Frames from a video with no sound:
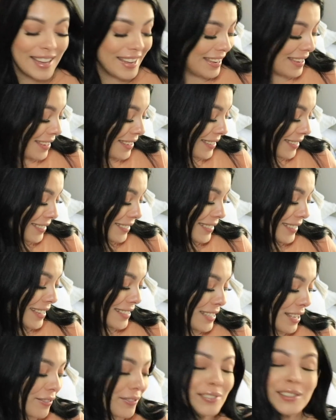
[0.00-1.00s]
Like, I
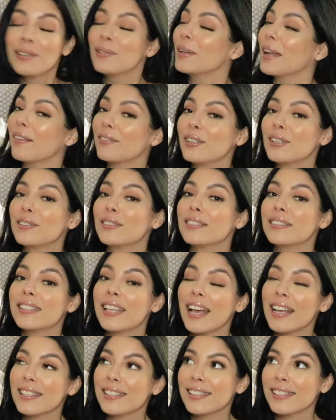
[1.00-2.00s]
definitely would have to
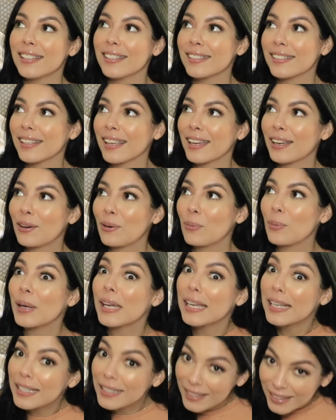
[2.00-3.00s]
test this like
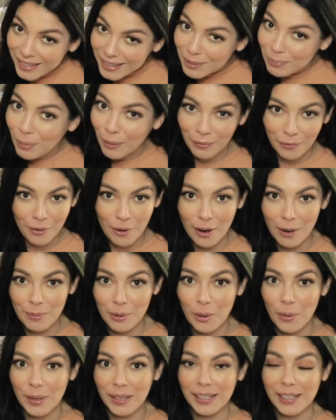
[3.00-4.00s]
weeks before I'm
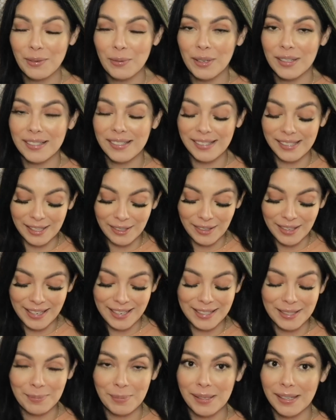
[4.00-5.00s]
going anywhere
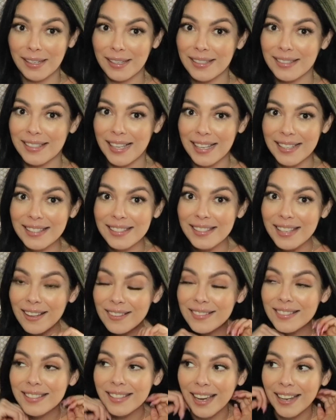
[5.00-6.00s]
serious because that
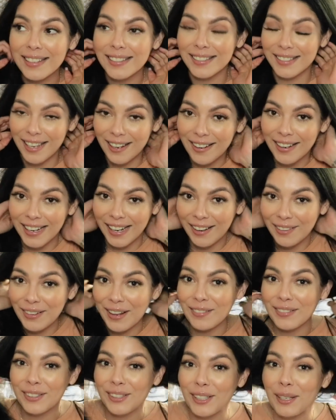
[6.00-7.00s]
sounds kind of scary. I would
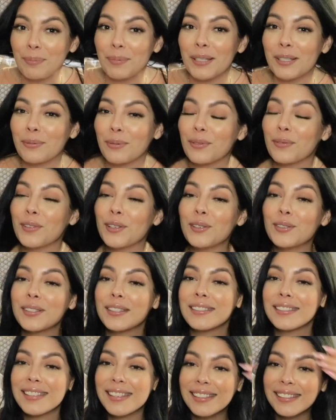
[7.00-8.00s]
have to look up these reviews to
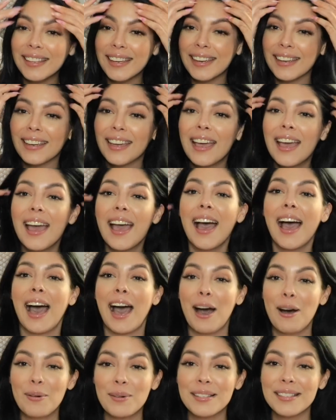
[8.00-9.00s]
see like
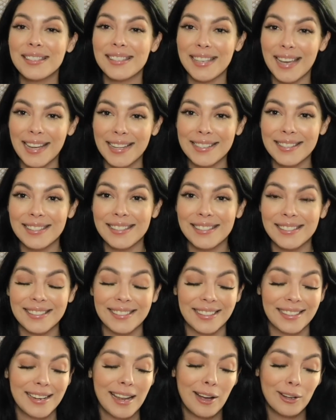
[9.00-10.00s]
how intense
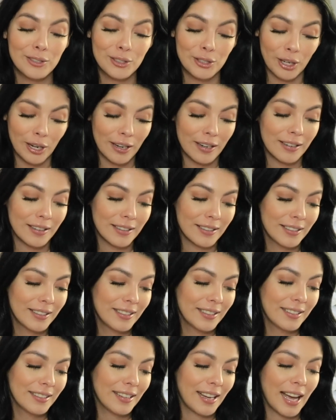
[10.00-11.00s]
and how dark
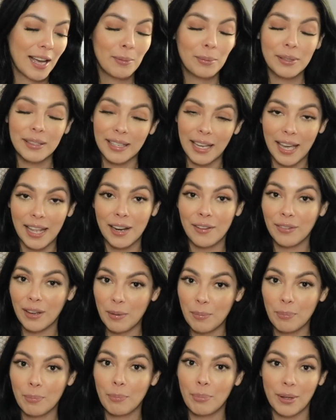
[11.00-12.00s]
I will get if
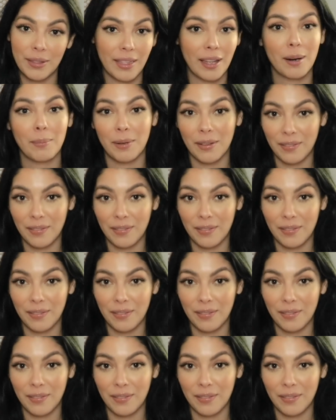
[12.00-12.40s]
I put that on my